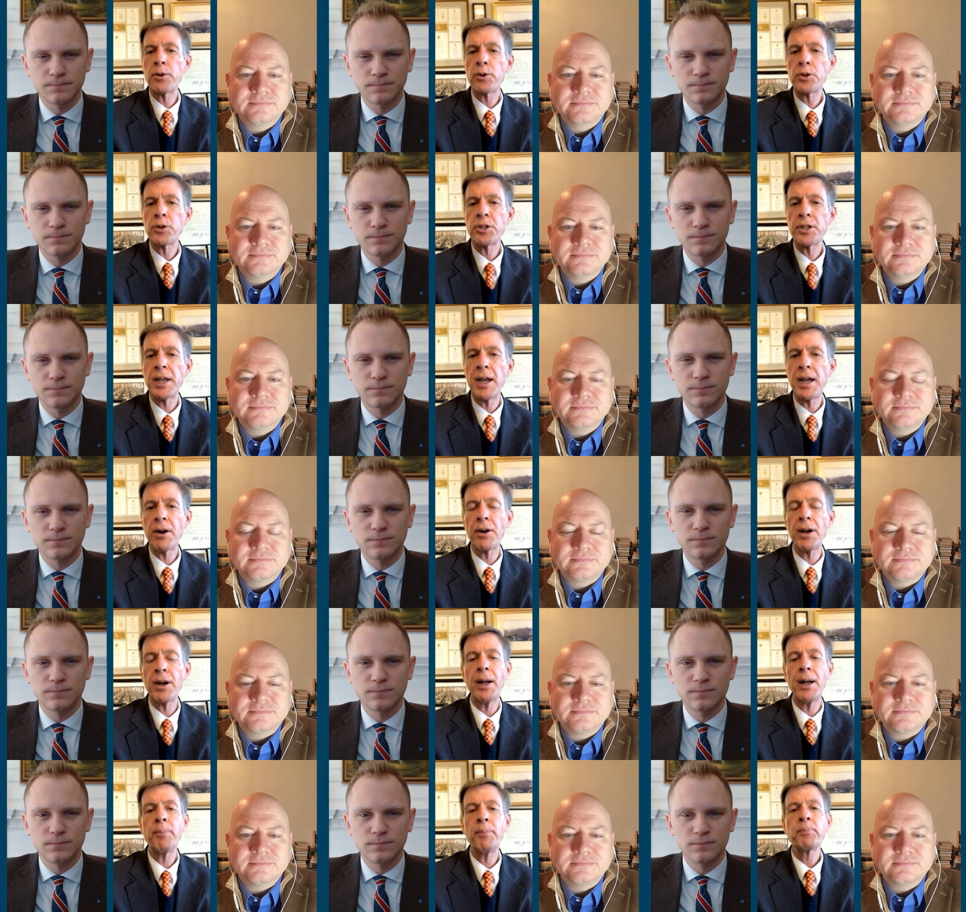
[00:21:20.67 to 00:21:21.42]
Speaker 1: Father
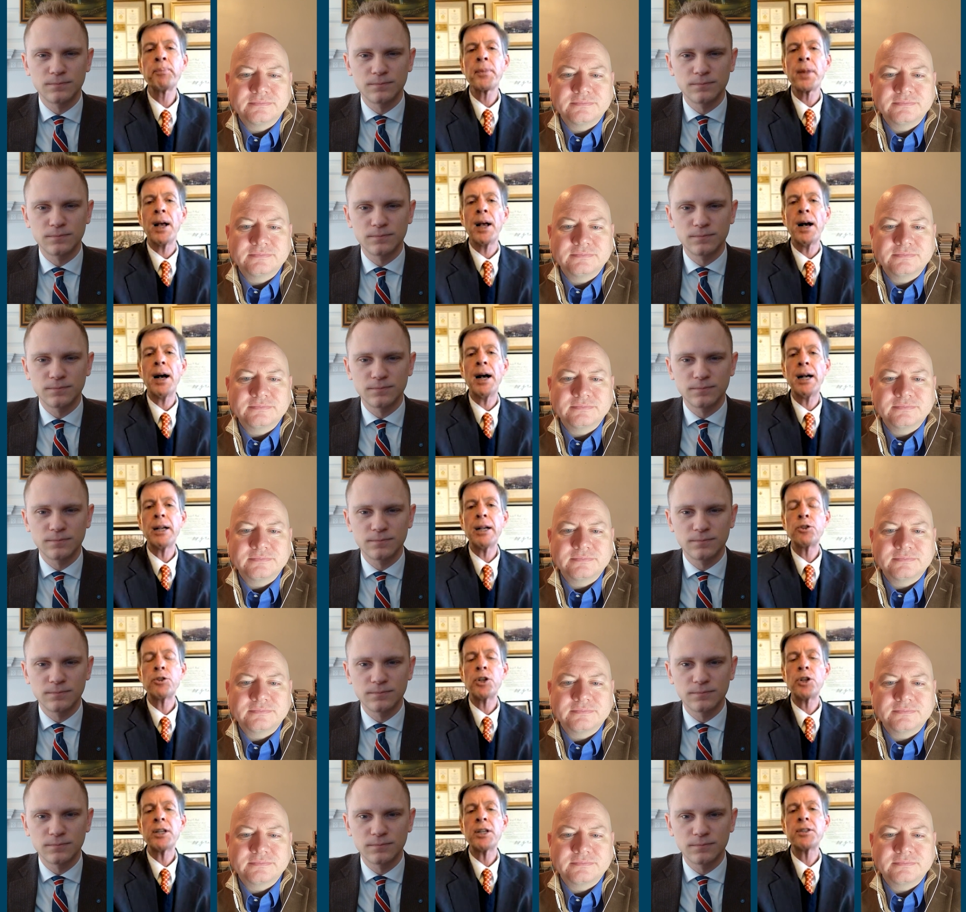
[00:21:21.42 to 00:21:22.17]
Serra.
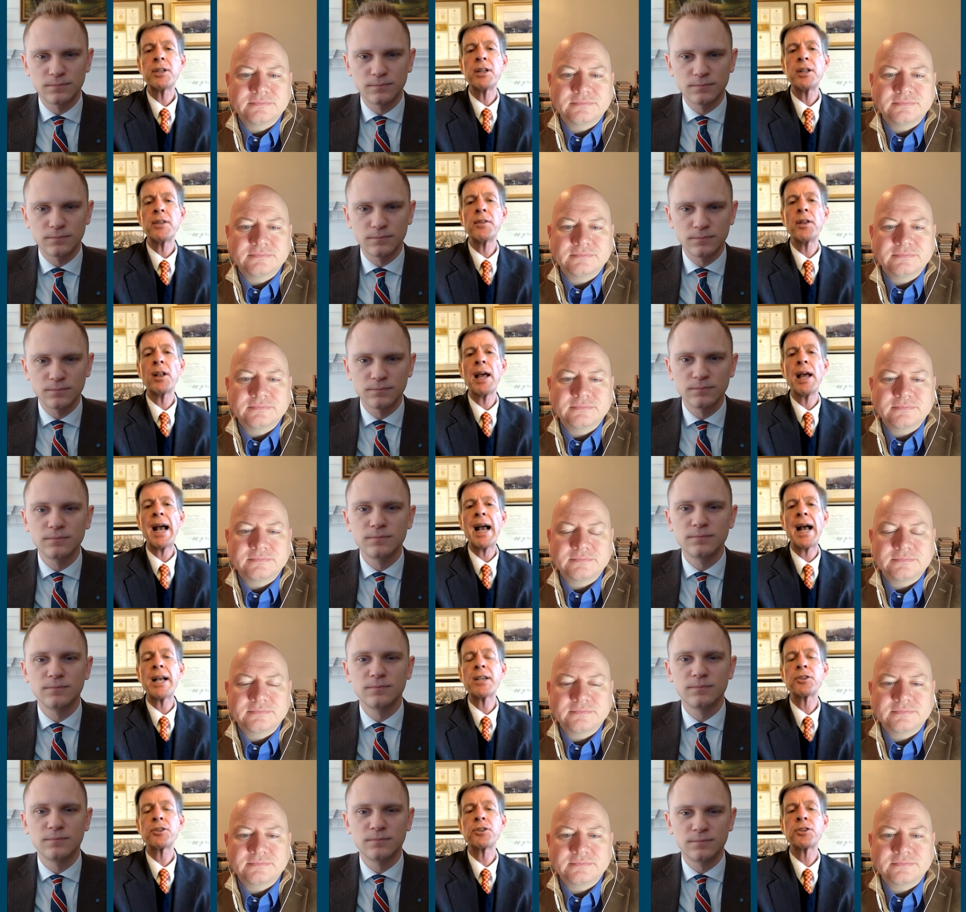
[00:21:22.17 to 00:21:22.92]
Uh, just
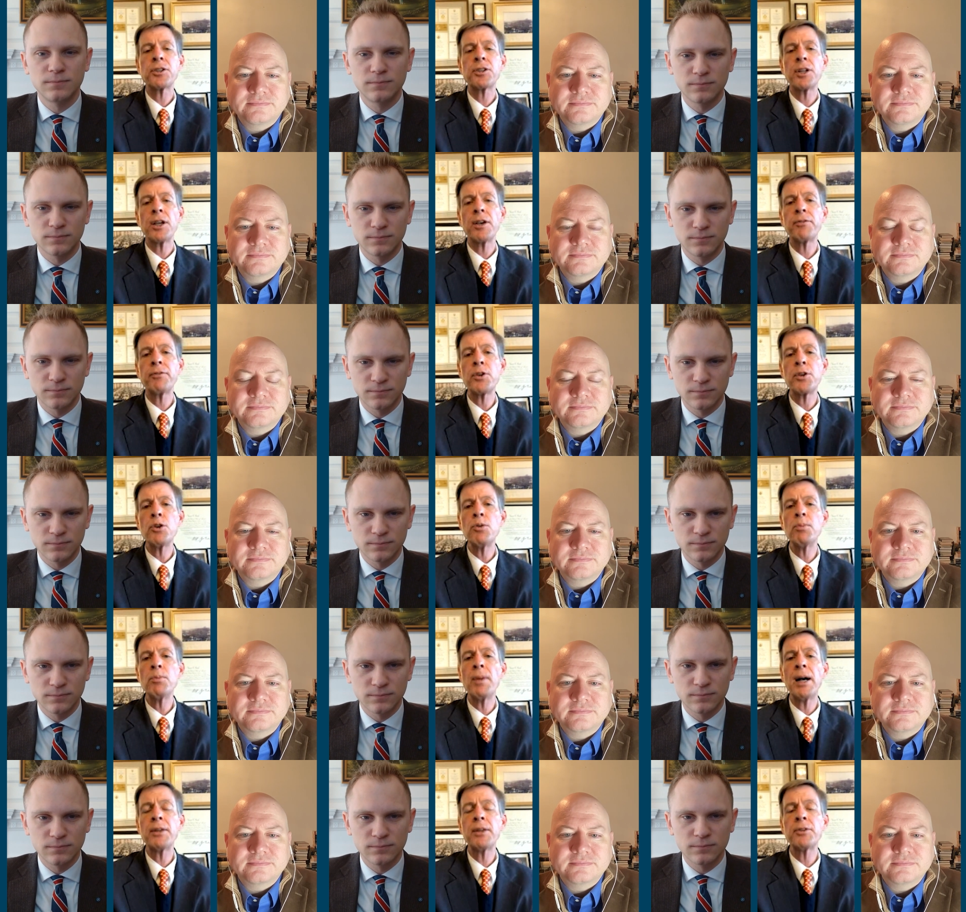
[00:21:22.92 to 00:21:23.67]
in the last
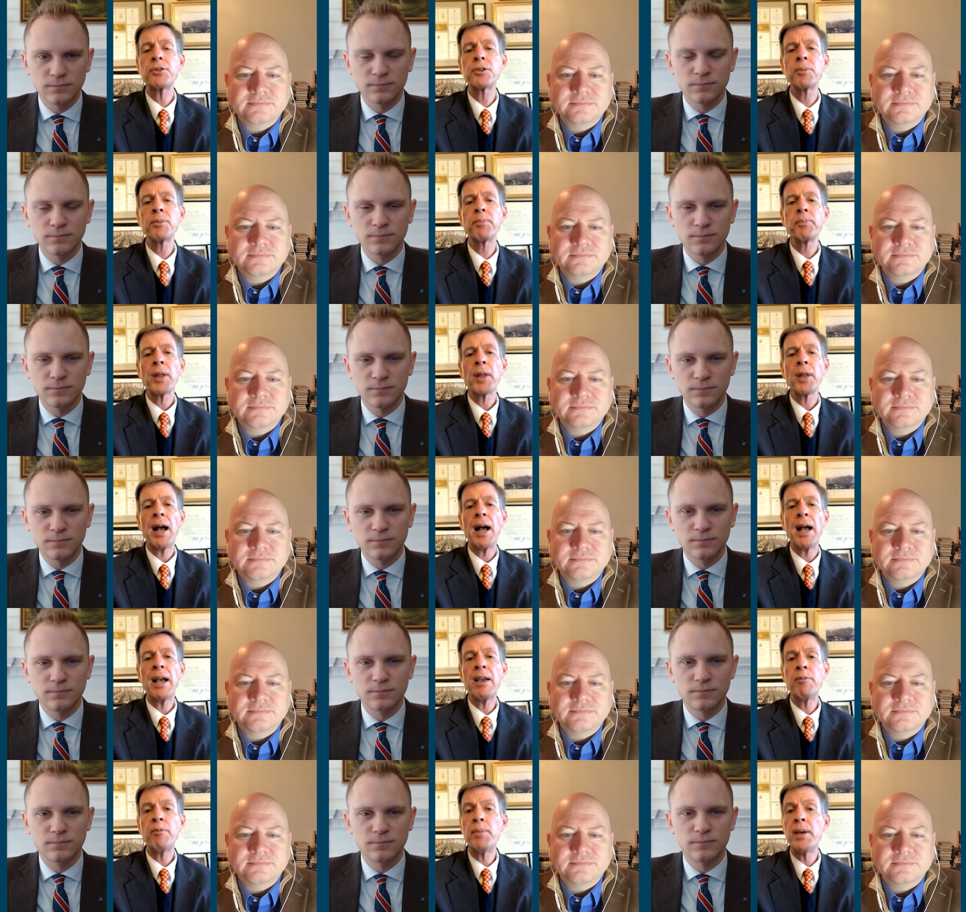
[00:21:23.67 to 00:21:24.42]
uh, few months,